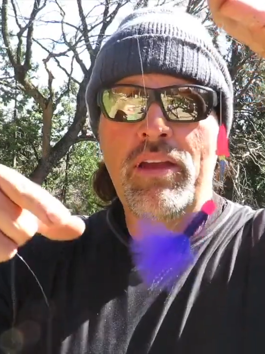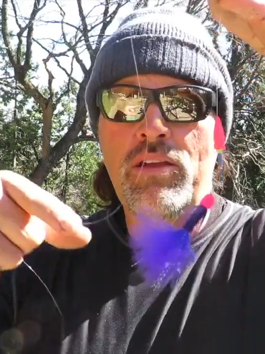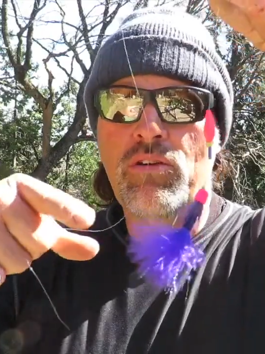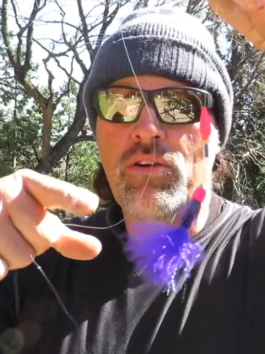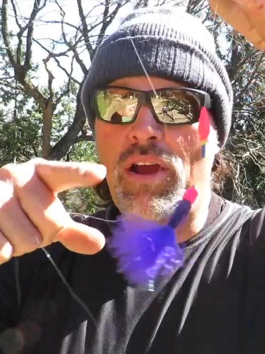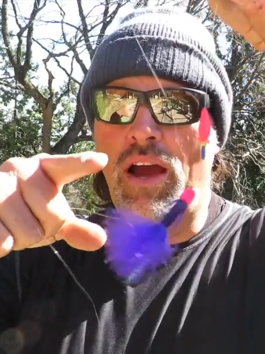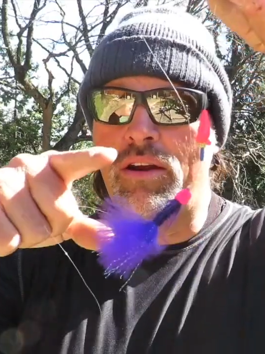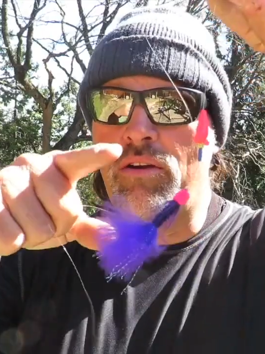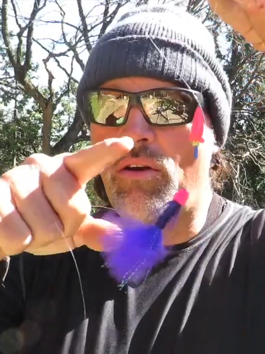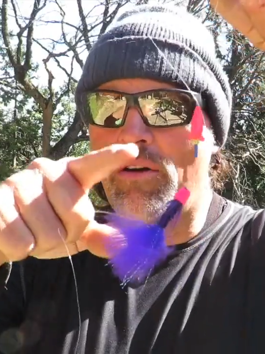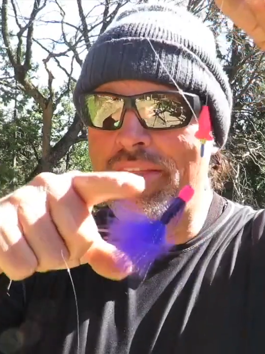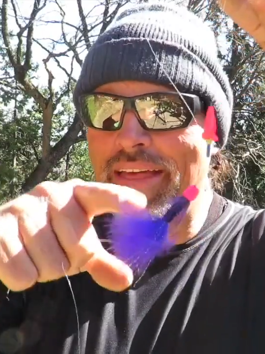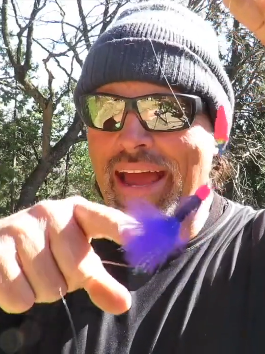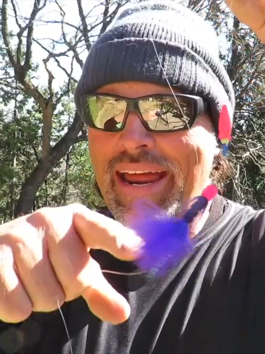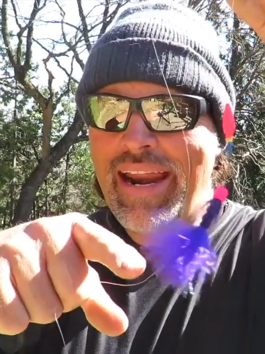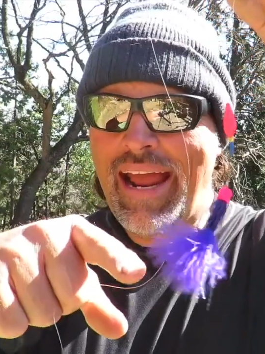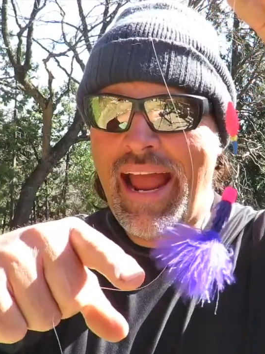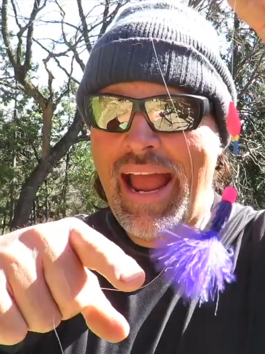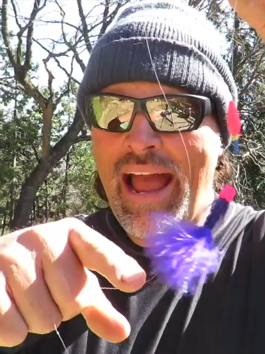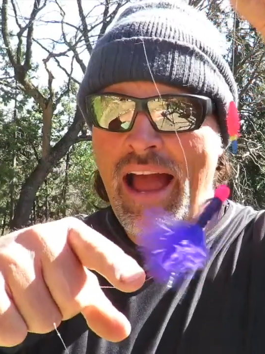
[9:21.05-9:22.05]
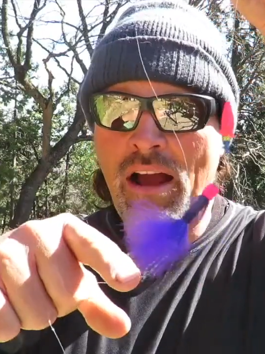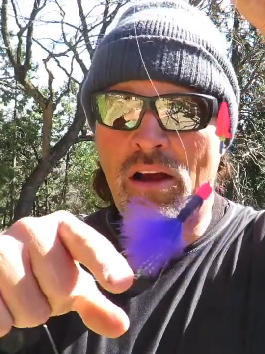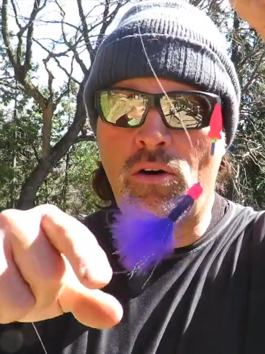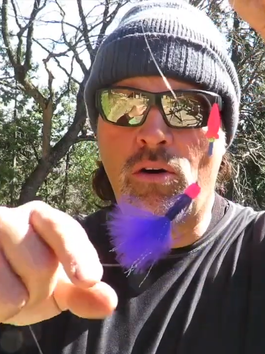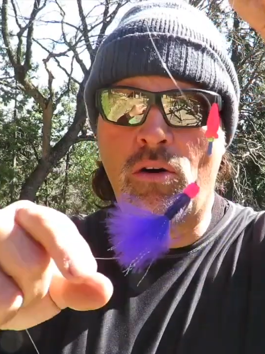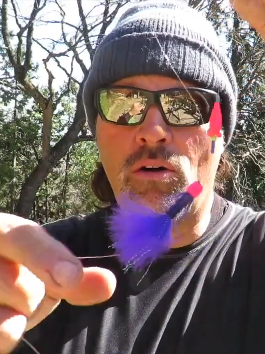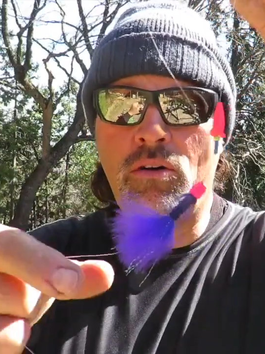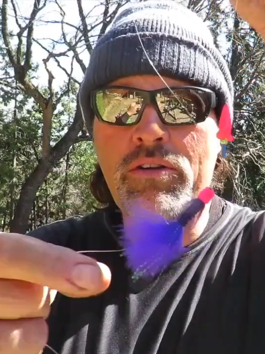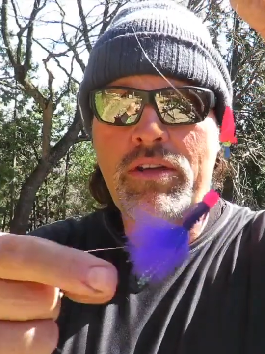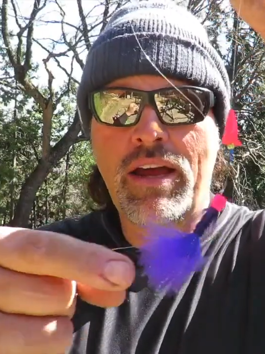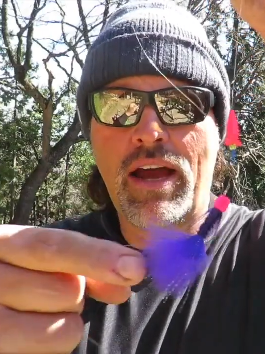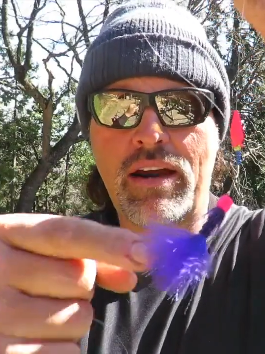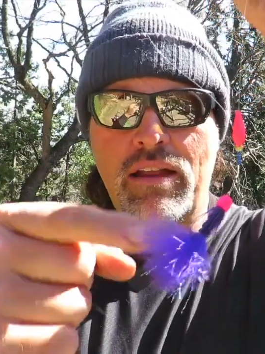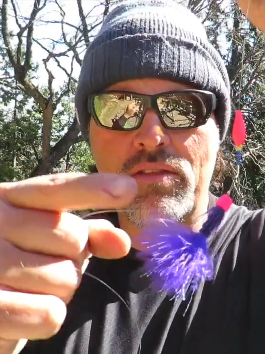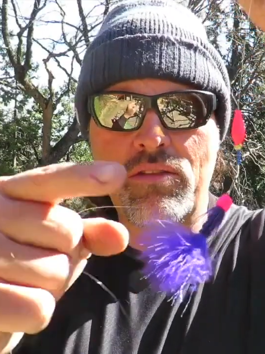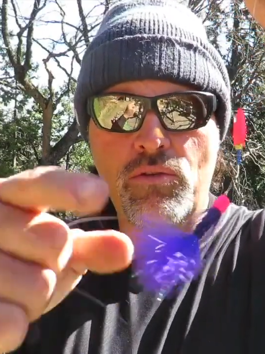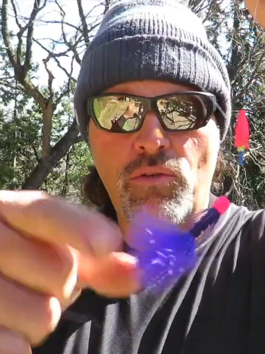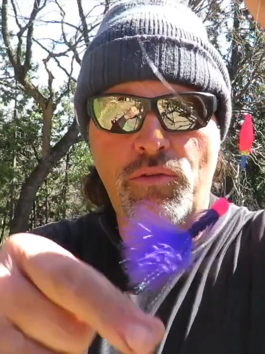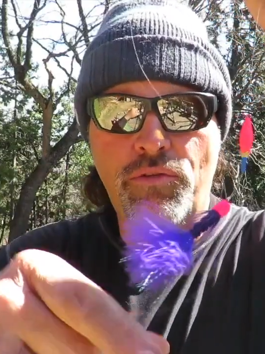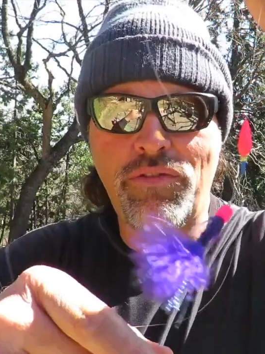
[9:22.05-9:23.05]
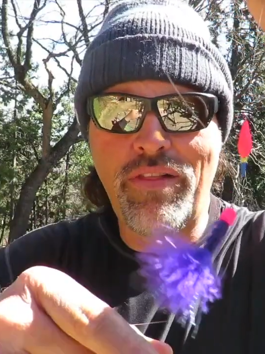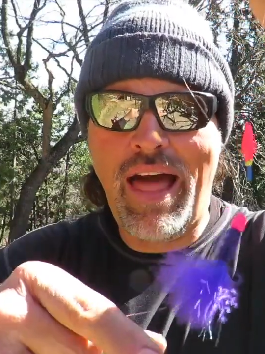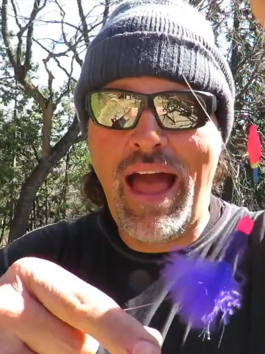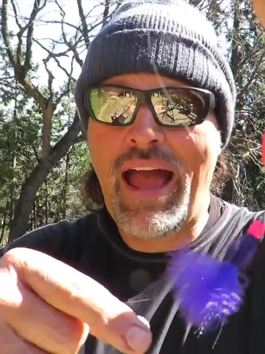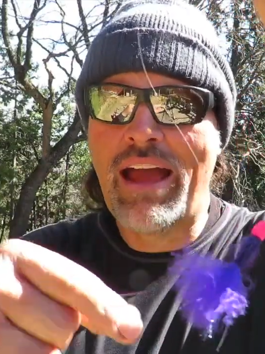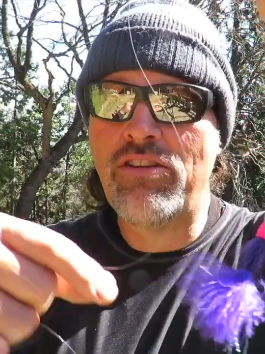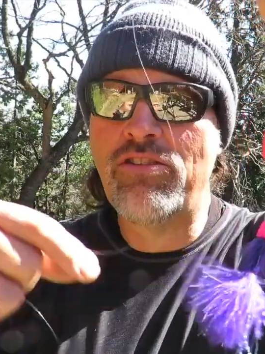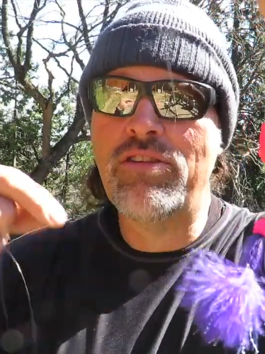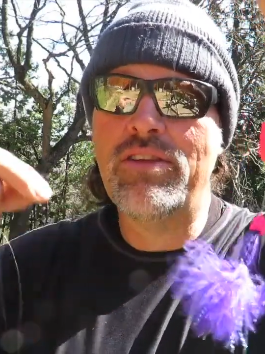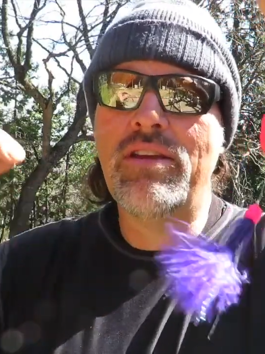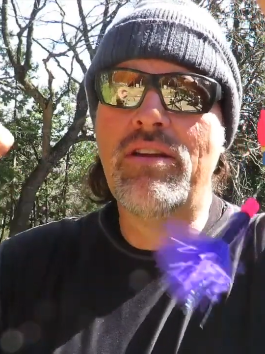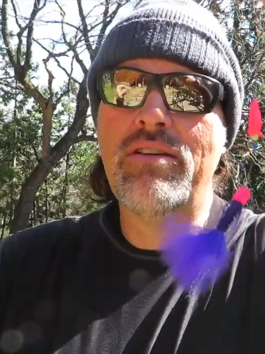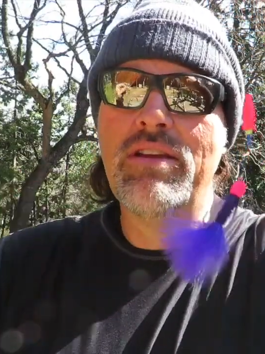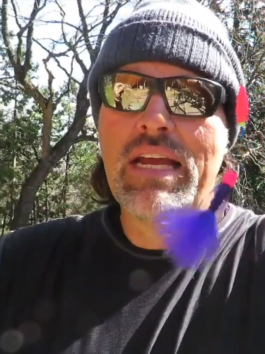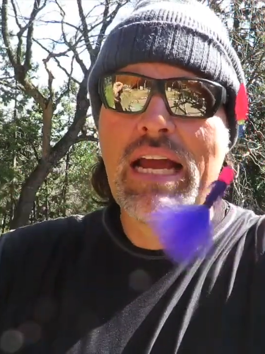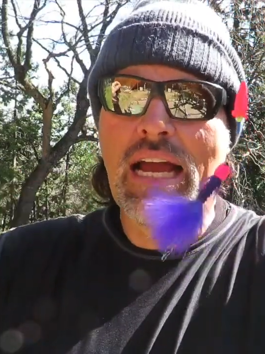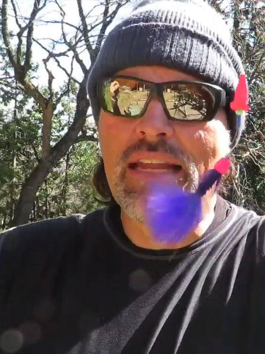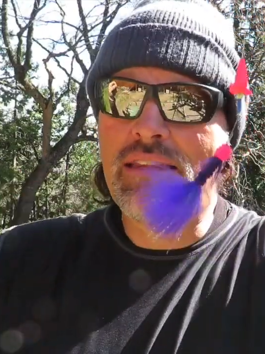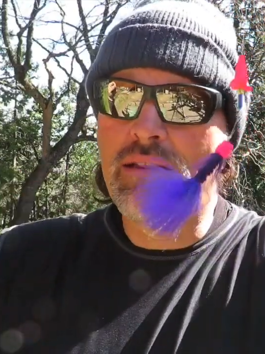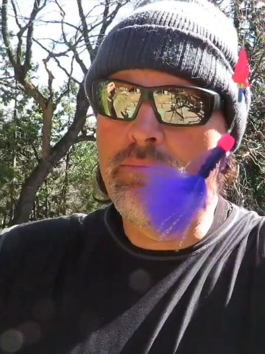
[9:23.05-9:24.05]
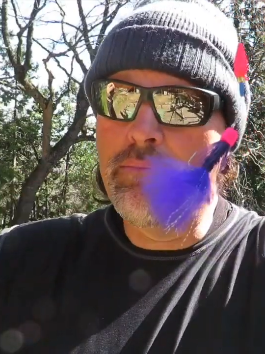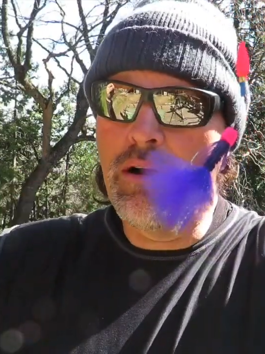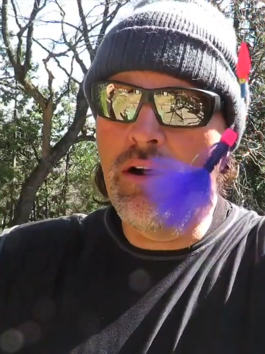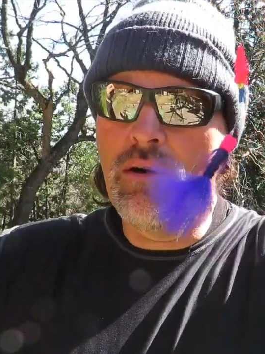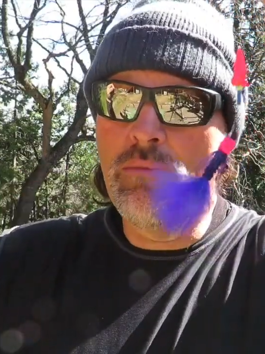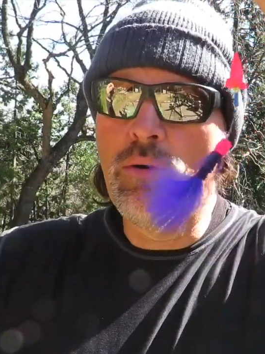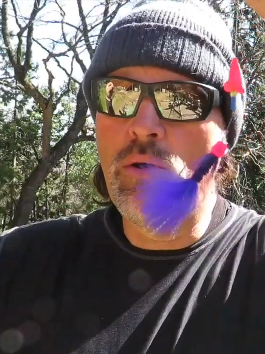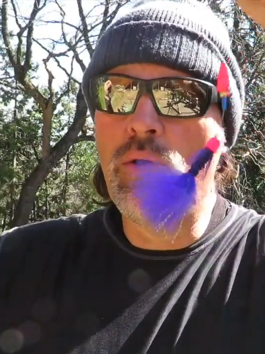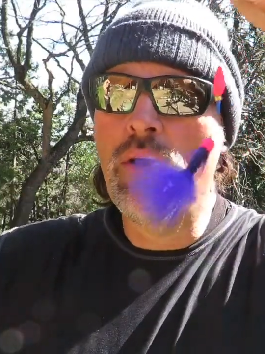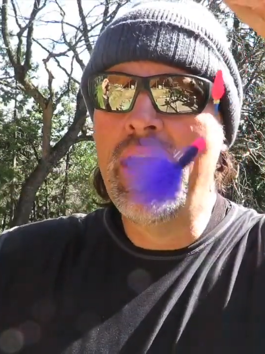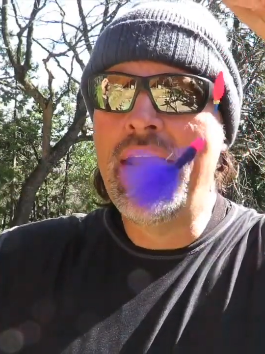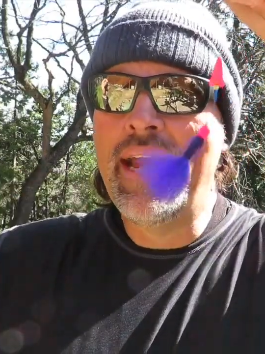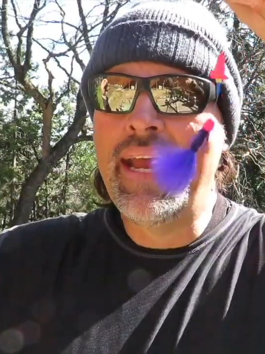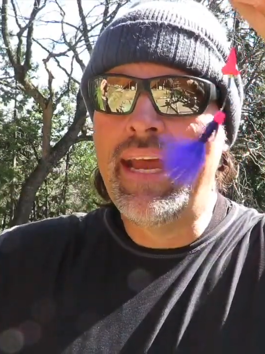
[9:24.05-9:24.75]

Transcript: You got all that hackle, you got a little flash in there, you got the marabou.